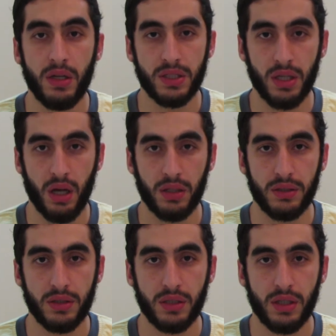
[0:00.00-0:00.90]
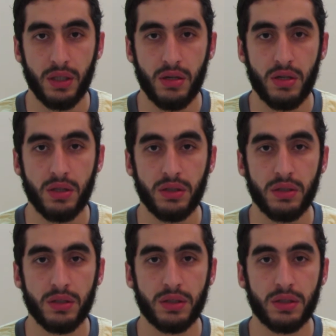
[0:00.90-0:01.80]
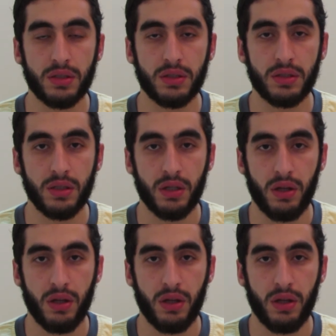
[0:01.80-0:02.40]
Sod. S.